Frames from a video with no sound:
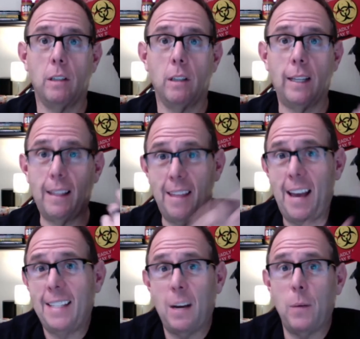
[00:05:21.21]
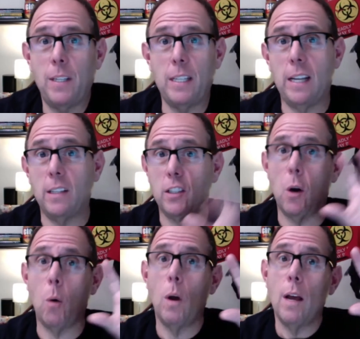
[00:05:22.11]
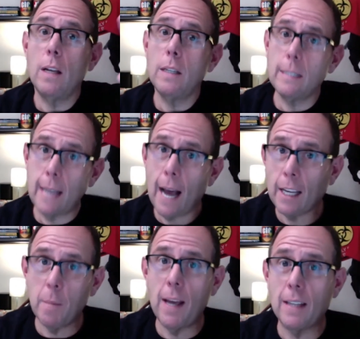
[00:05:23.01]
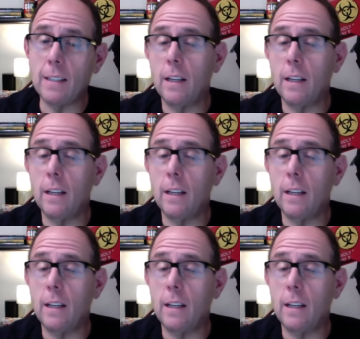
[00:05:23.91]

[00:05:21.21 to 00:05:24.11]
Like, that's how easy it is. So document,